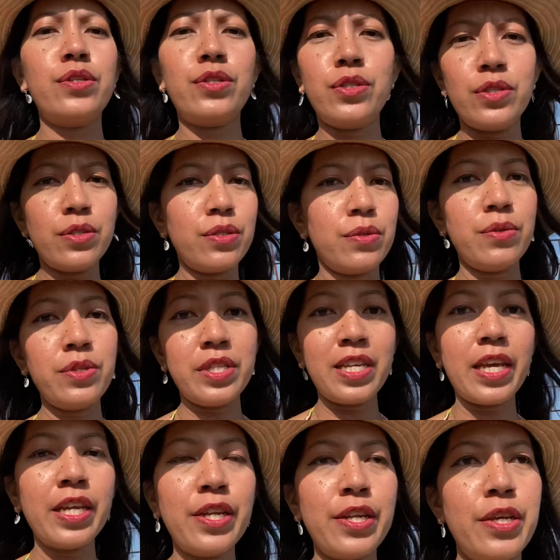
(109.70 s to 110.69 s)
just
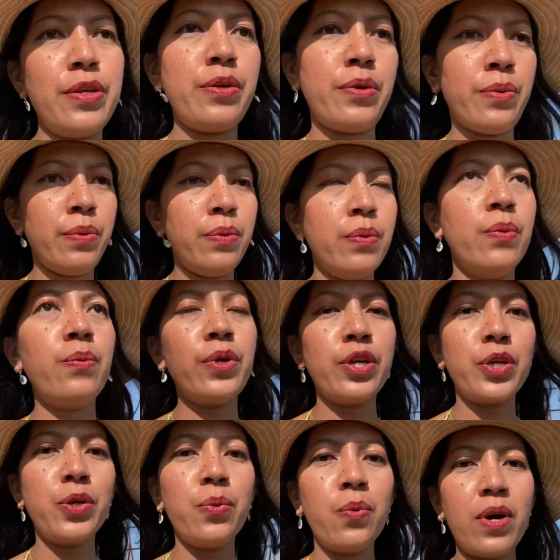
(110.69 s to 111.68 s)
continue where
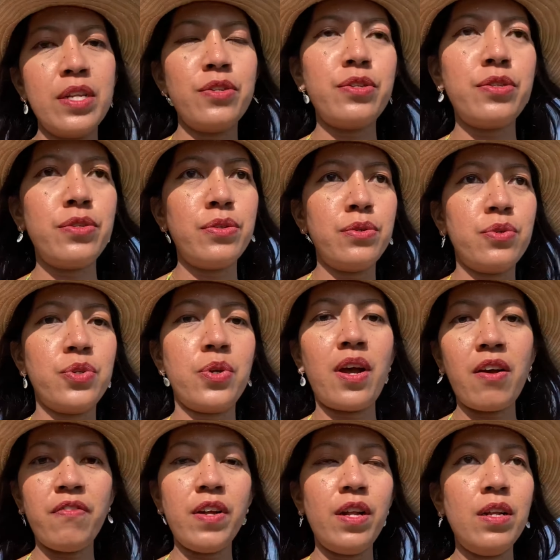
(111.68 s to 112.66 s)
you want to
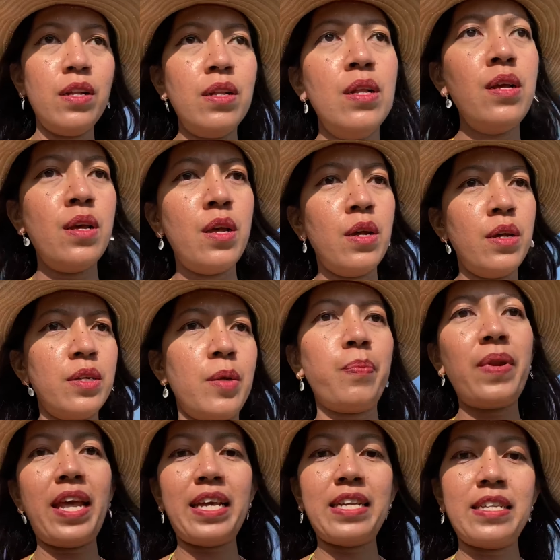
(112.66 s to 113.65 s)
travel the
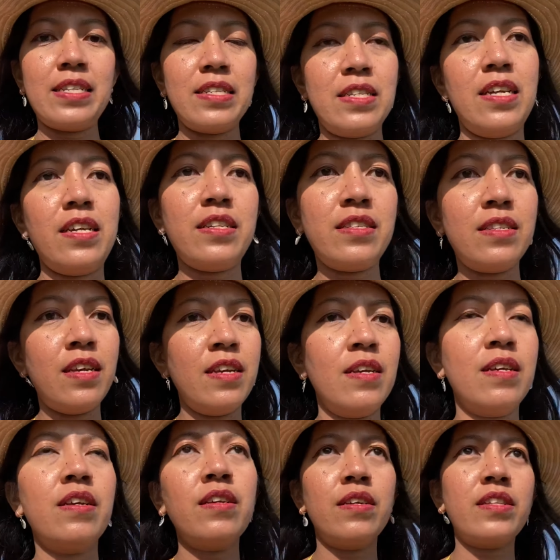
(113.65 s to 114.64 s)
places that
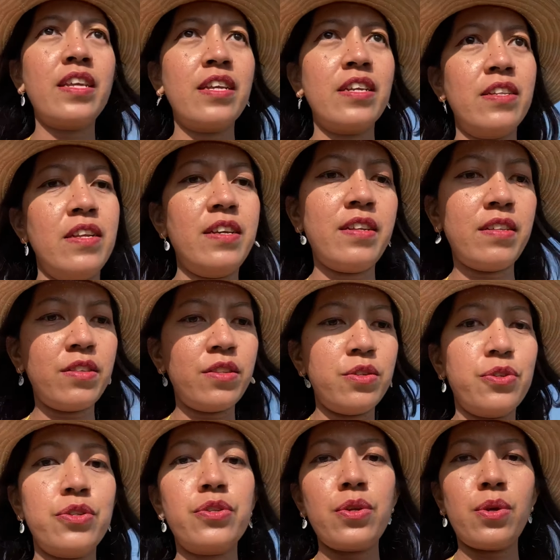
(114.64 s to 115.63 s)
think that your
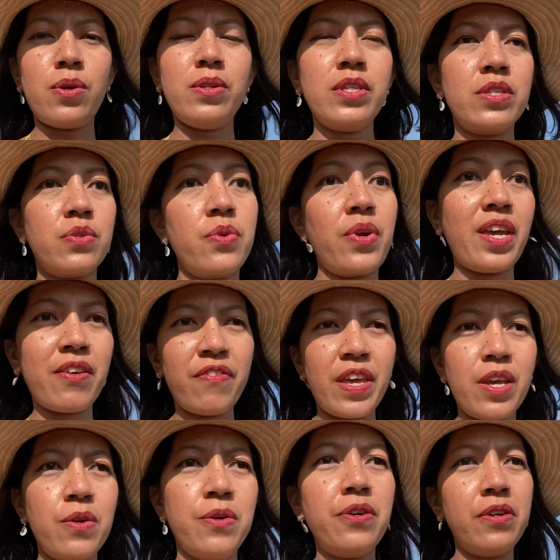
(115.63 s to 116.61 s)
soul is
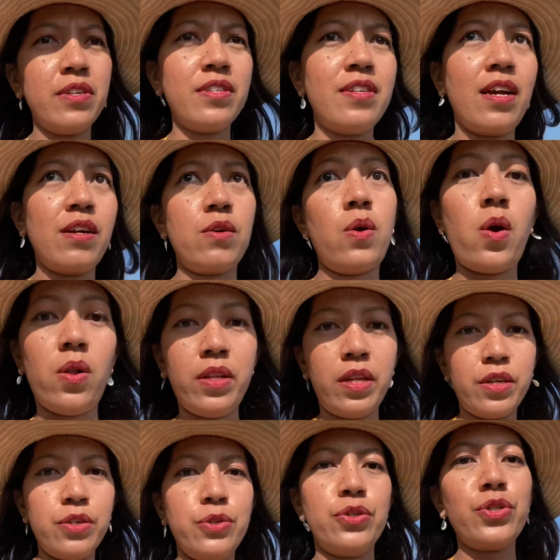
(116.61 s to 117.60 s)
craving or is that calling
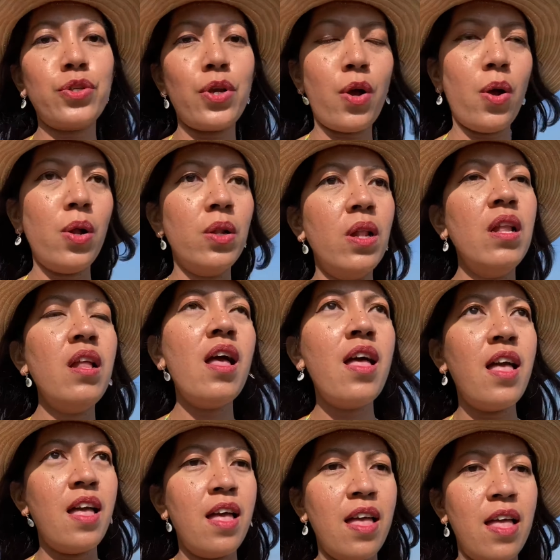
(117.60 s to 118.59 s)
your soul
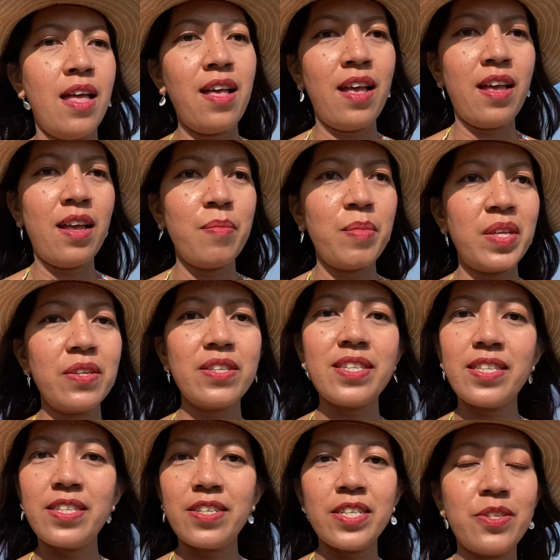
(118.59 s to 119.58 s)
because
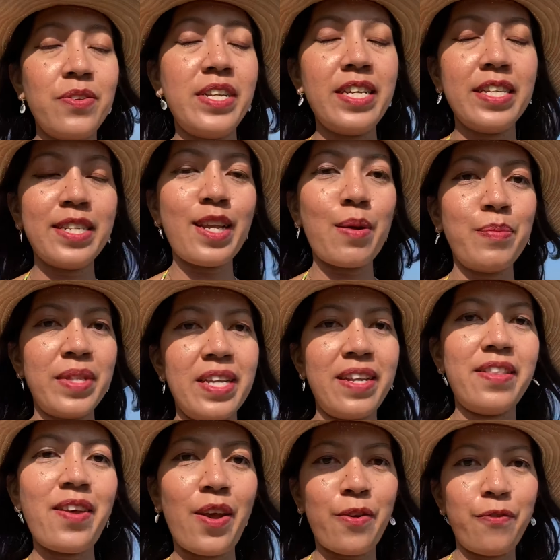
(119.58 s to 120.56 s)
there's really something
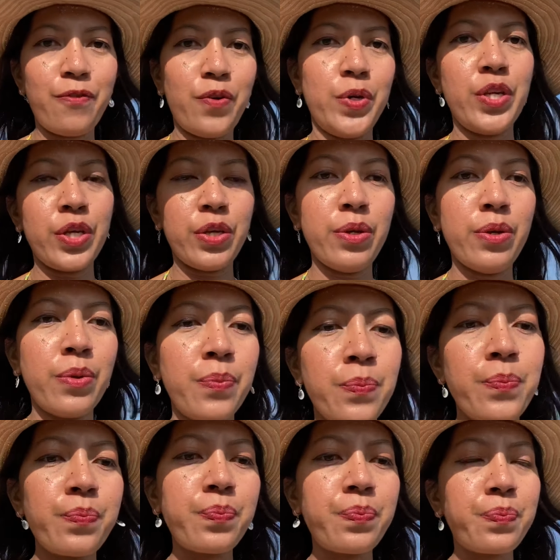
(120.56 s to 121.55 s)
there for you
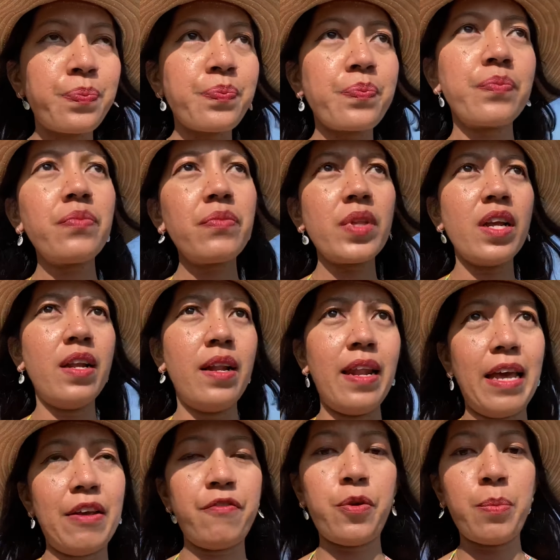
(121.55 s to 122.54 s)
like for